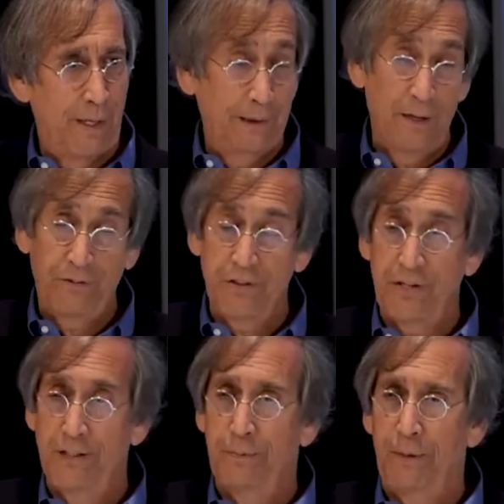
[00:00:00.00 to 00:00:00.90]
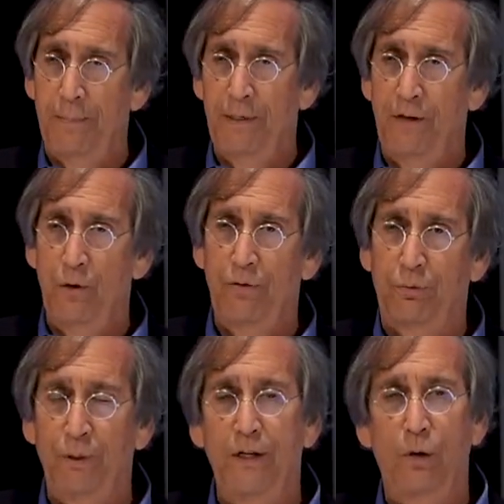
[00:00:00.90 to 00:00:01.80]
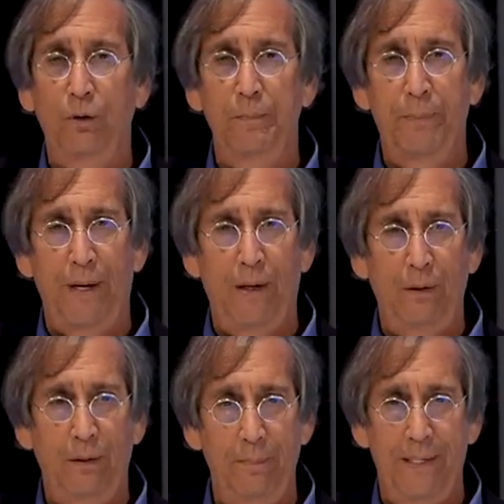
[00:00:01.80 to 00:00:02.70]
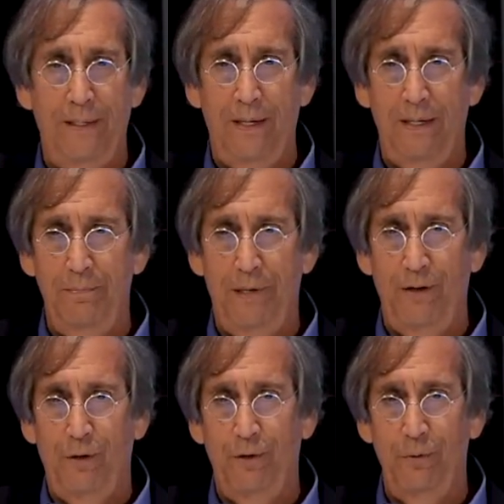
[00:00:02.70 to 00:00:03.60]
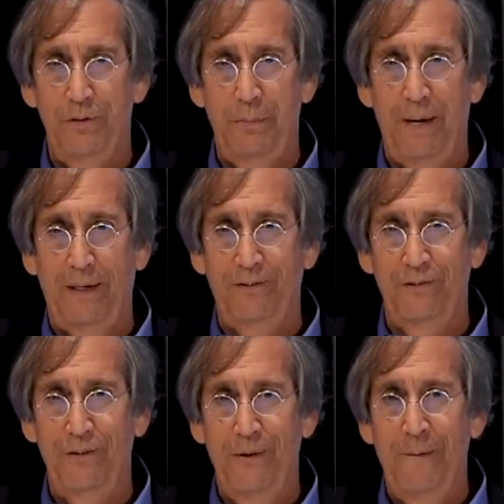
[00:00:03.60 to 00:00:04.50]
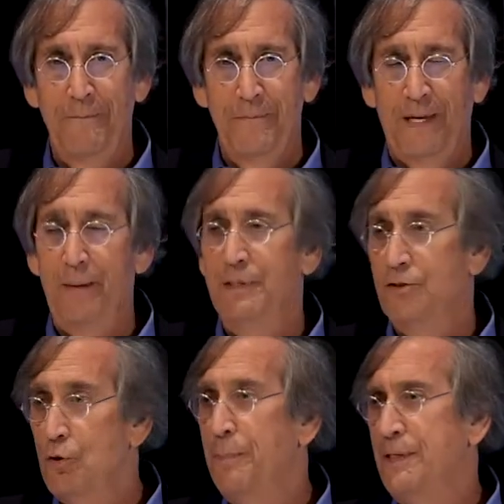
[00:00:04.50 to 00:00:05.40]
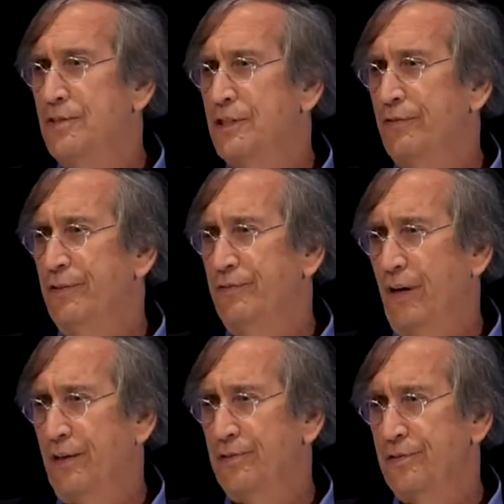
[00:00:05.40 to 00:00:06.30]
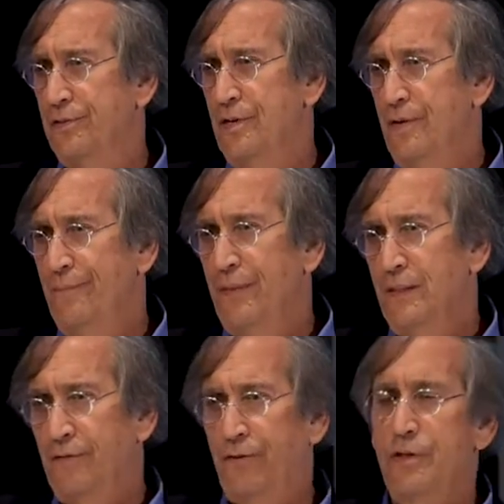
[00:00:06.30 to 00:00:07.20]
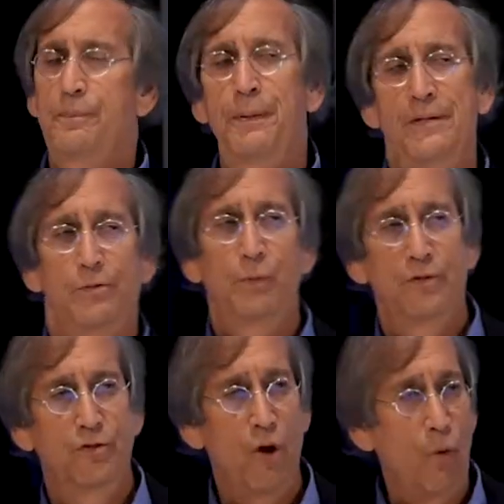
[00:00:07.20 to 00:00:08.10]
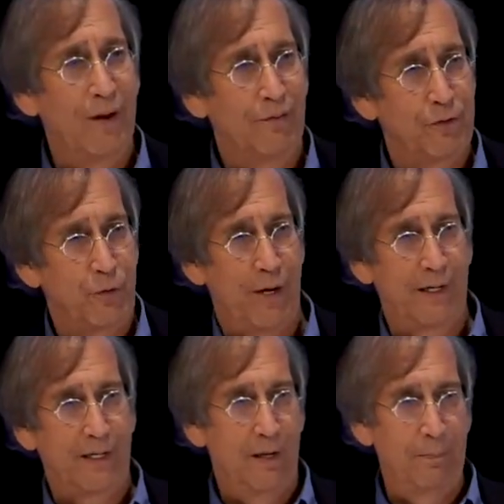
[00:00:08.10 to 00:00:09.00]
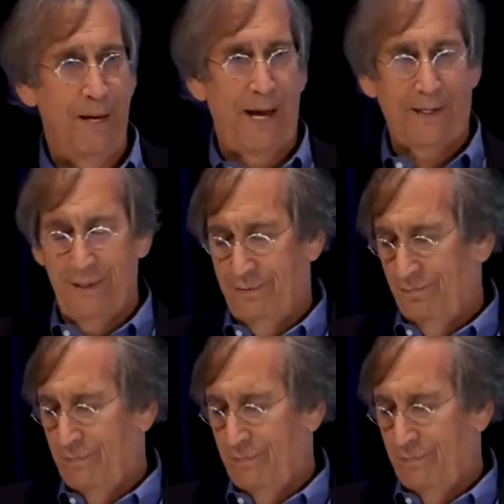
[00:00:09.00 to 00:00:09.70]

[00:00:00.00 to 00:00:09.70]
When I left the State Department in '03, Colin Powell, a man I admire and respect, gave me 2 pieces of advice. The first piece was don't ever try to come back.